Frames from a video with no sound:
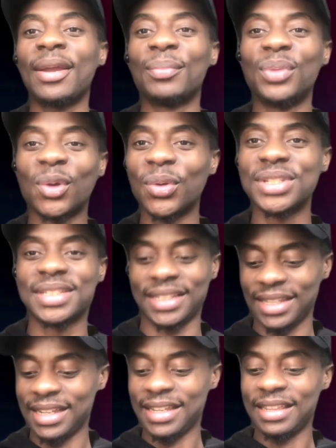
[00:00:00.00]
Because
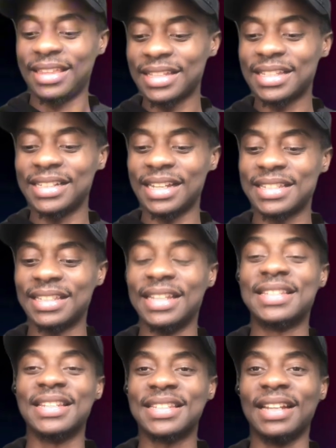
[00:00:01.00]
things are just
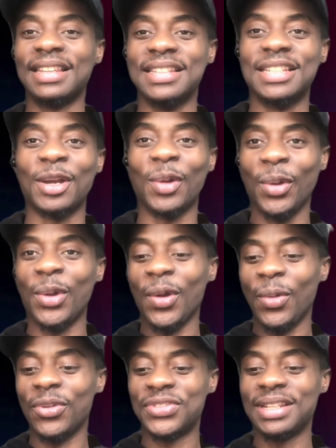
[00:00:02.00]
getting started now.
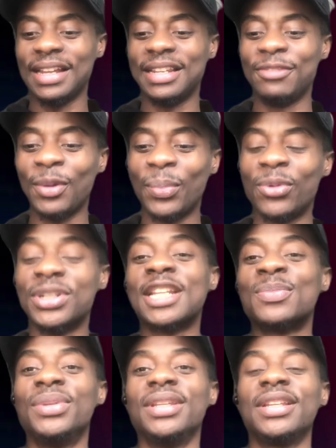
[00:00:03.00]
We've seen that Liverpool will
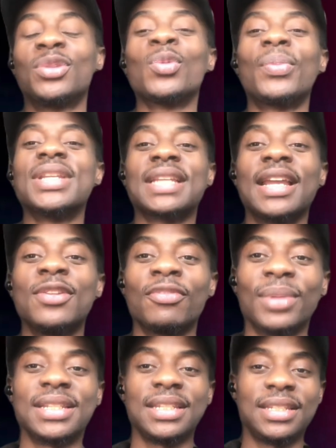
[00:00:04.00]
just be 2 points ahead
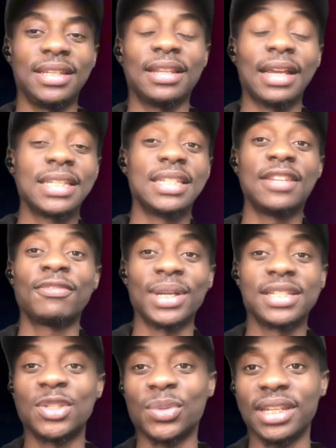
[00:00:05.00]
of Man City. That is if
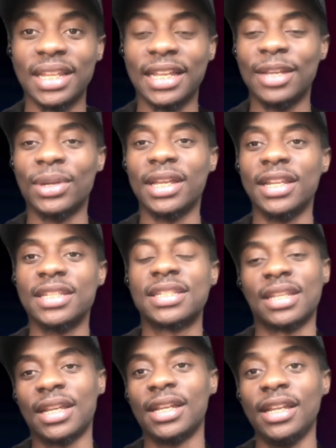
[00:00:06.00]
Man City win their game against
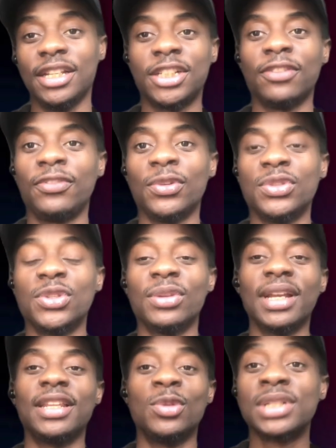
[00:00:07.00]
Sheffield
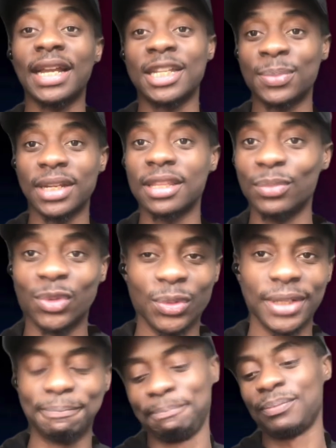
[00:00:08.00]
United, which I expect them to
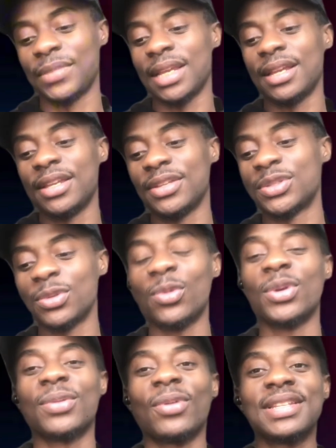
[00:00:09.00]
win. So
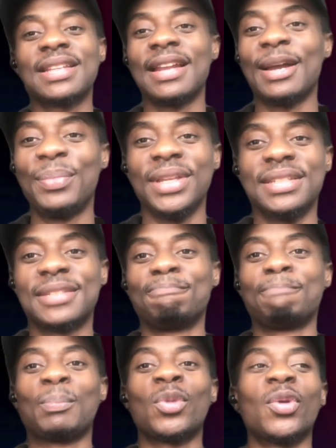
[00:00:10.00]
once that happens,
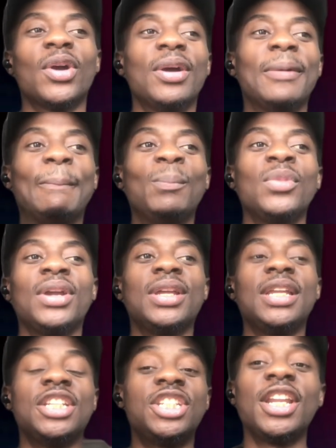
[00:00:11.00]

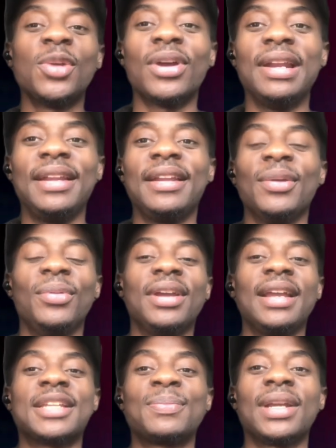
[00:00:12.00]
in January,
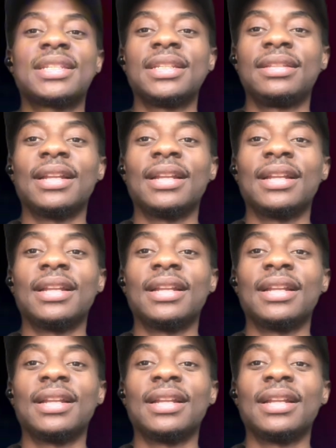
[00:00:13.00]
we are expecting